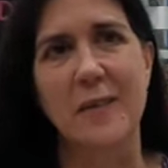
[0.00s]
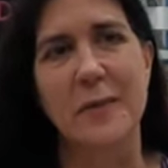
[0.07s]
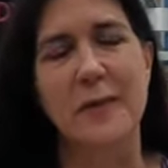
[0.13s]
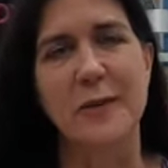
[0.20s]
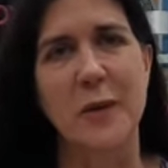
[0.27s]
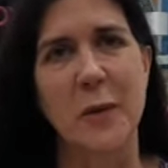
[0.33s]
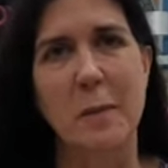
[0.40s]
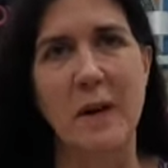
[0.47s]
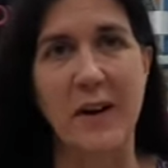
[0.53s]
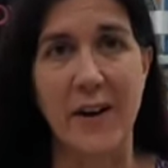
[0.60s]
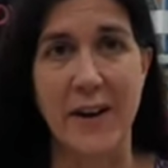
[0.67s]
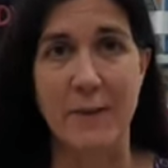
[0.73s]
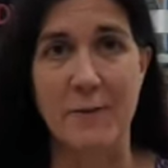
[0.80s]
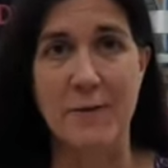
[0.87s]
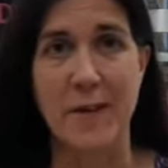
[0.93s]
before my
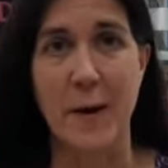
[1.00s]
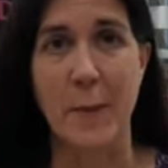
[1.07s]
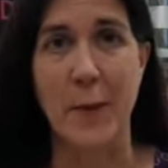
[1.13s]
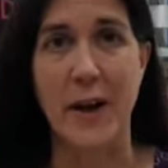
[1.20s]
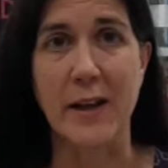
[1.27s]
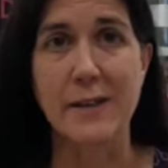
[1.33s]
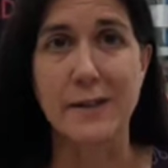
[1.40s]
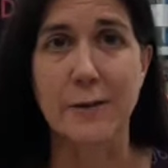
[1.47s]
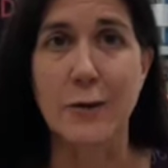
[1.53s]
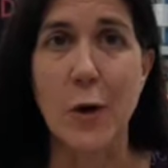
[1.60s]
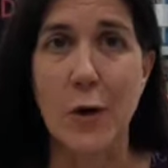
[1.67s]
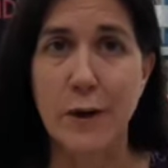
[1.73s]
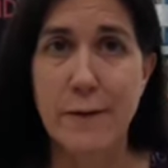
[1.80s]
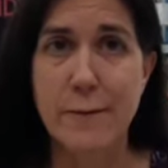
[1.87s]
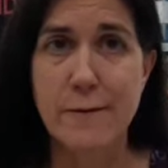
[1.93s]
Knighton Fabrics, I've
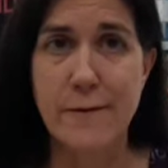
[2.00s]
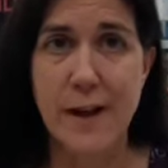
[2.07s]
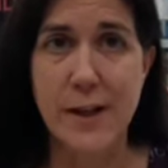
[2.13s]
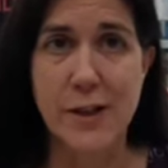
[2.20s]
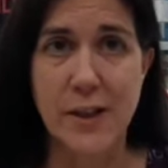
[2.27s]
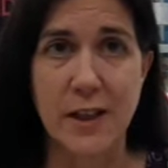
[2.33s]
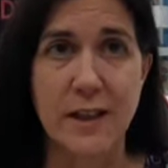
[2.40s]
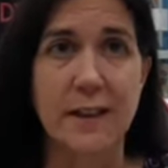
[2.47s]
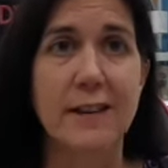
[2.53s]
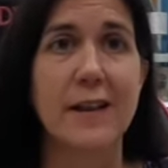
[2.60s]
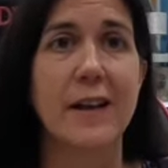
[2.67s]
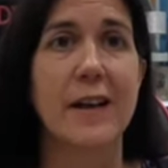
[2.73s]
got a confession.